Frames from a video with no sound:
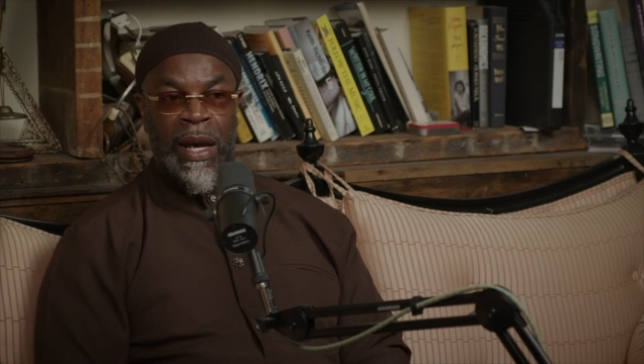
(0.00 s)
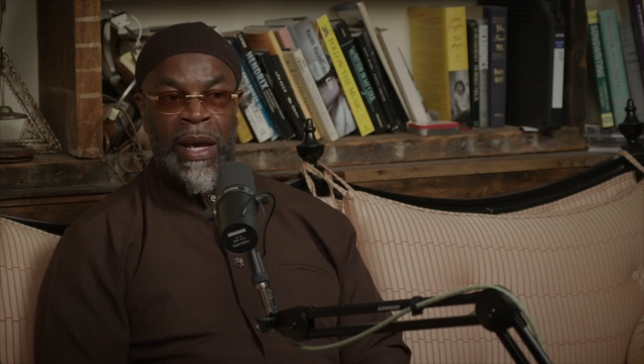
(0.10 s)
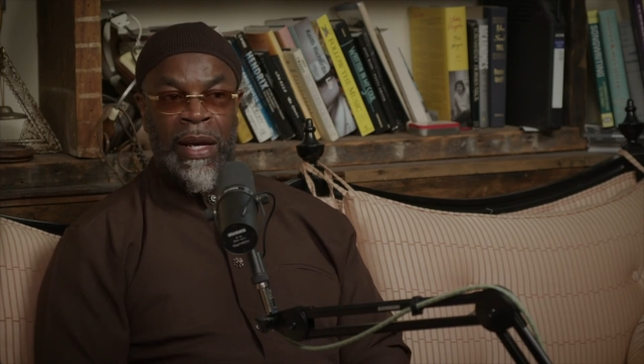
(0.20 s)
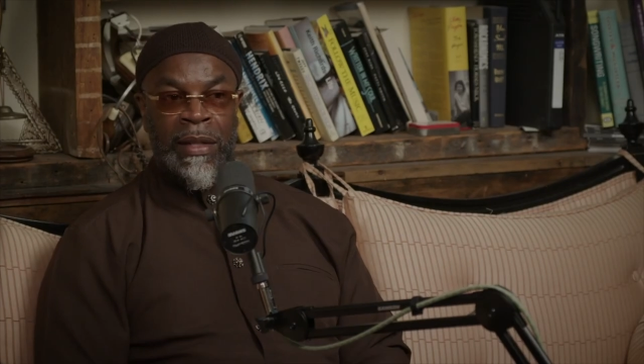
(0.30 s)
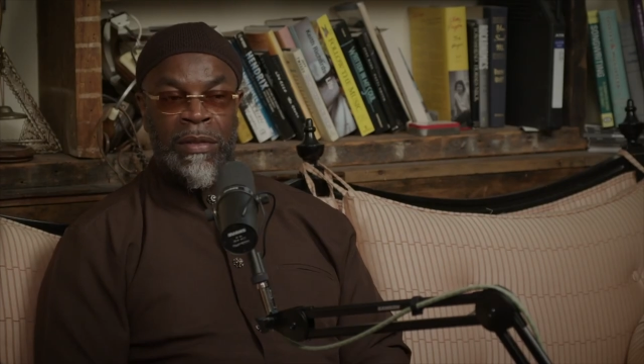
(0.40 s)

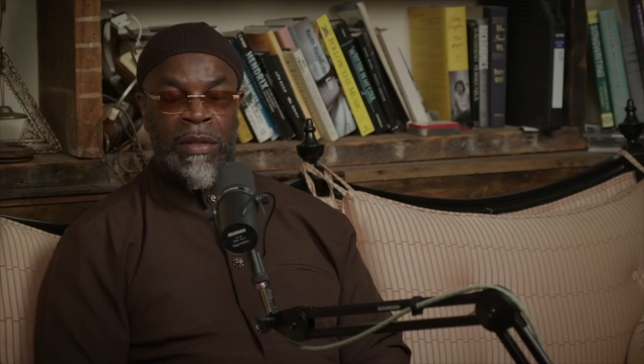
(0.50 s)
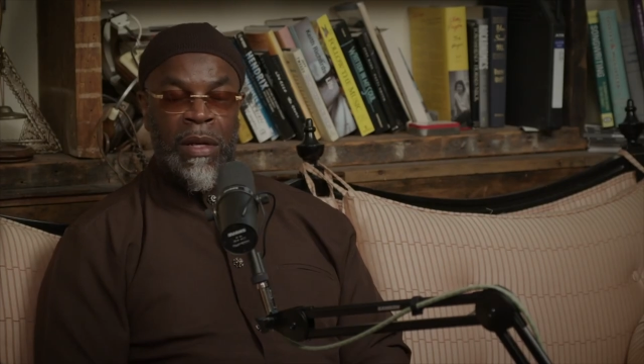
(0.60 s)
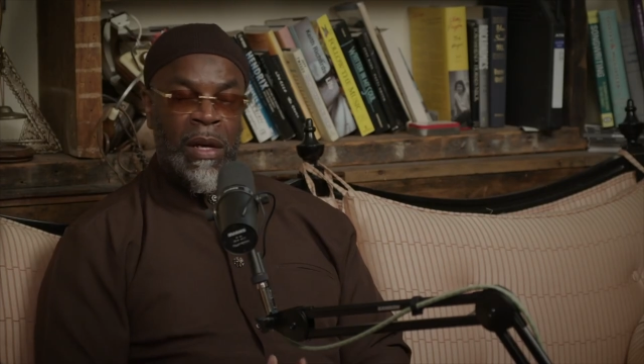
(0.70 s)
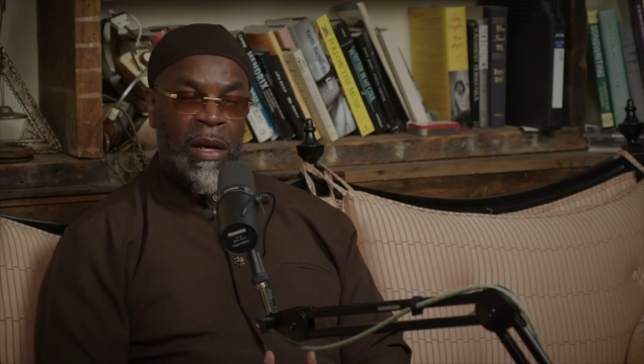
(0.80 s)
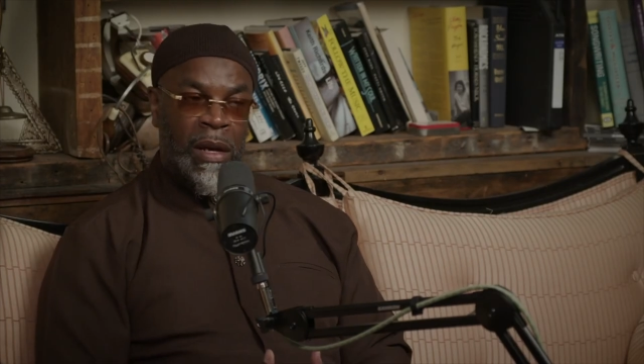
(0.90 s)
And
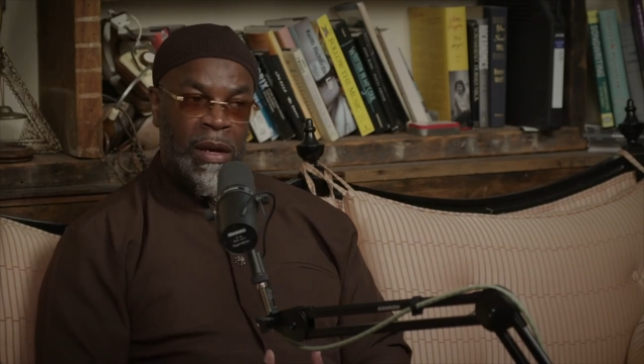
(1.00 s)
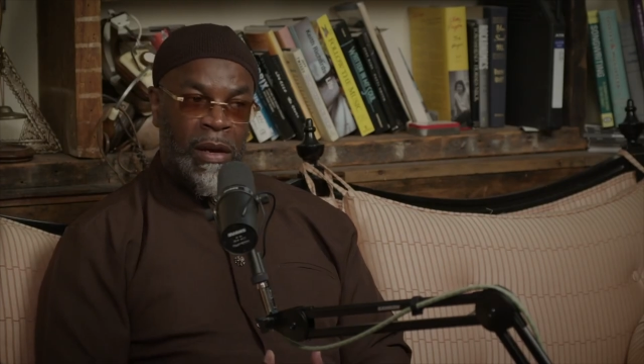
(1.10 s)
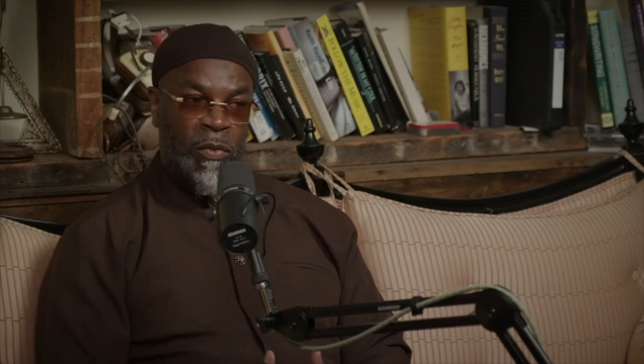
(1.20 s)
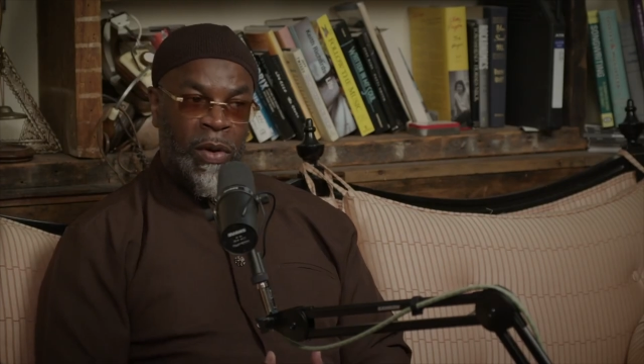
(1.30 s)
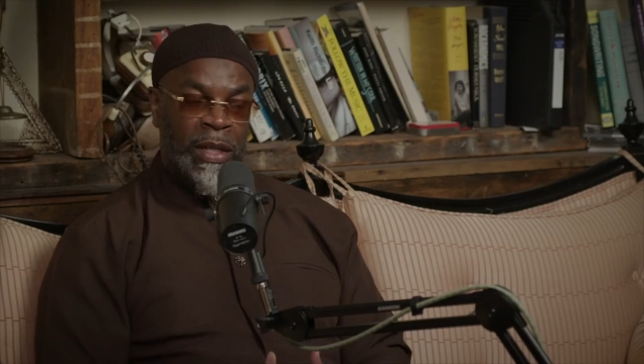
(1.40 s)

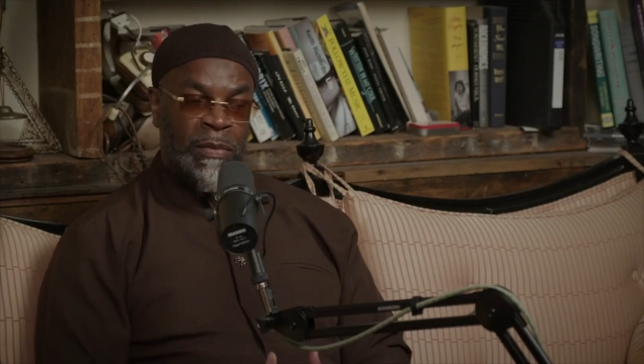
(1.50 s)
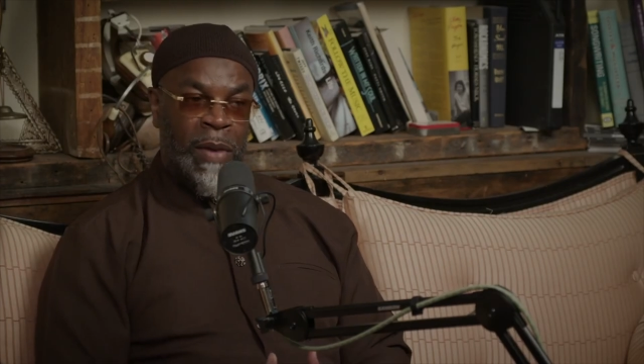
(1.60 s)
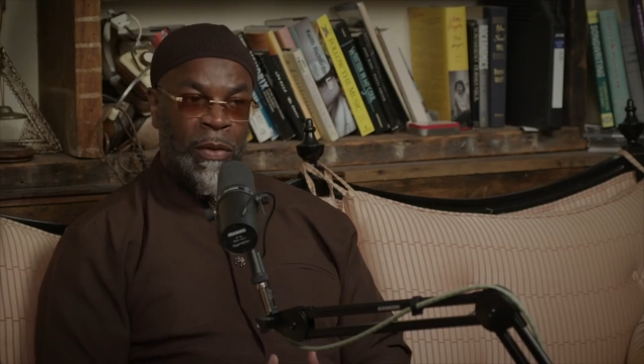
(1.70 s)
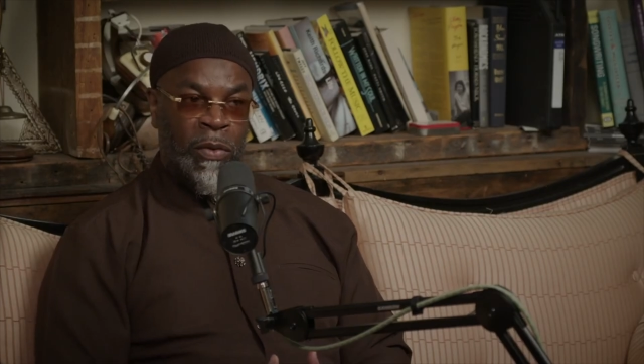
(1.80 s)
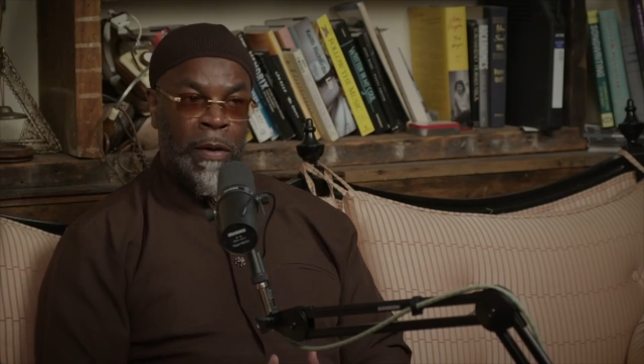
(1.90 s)
what is
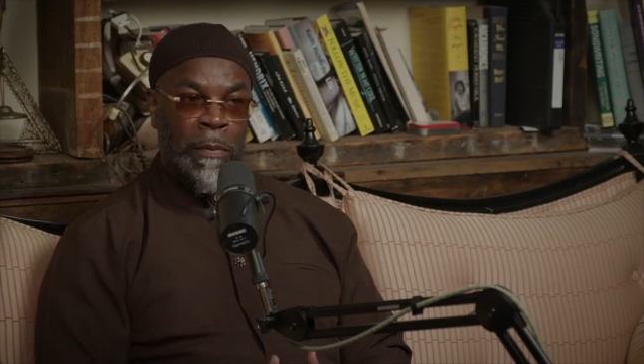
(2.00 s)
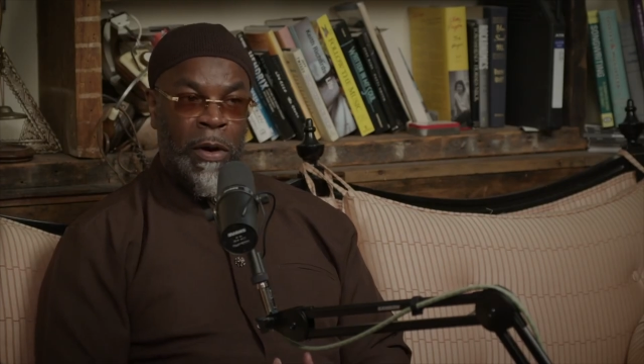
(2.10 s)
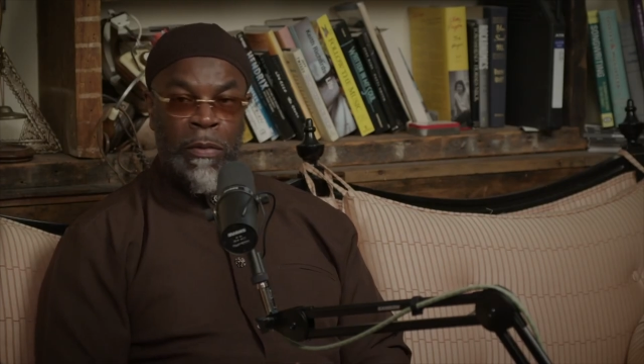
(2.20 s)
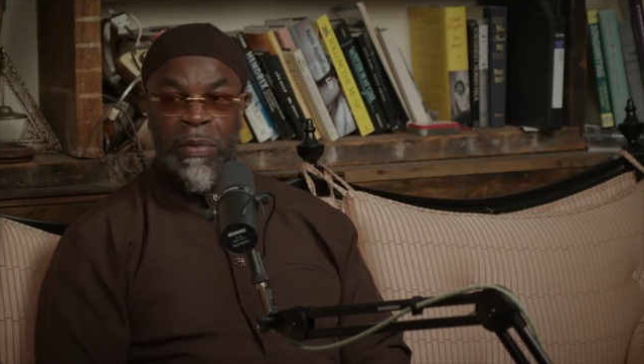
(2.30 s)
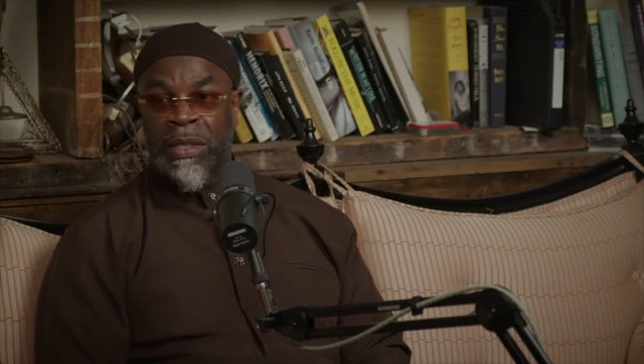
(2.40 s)
my real
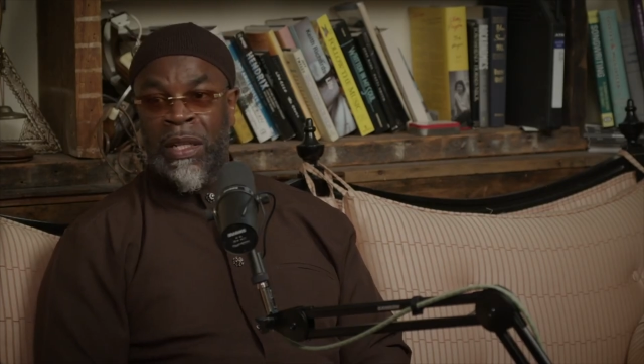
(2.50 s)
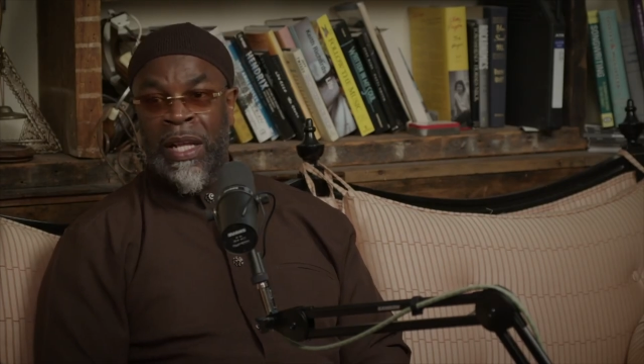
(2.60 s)
purpose in